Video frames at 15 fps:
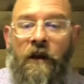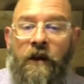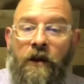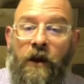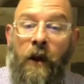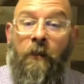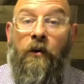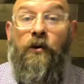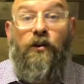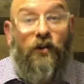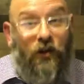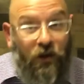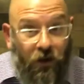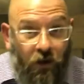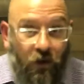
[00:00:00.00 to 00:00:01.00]
Number
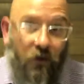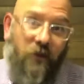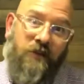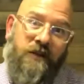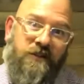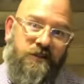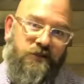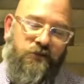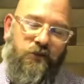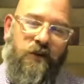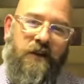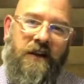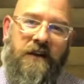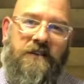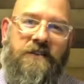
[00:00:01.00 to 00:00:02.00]
two, this is
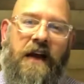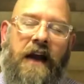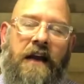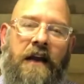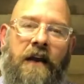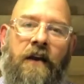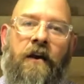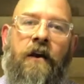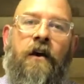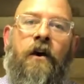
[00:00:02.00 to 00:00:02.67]
really exciting.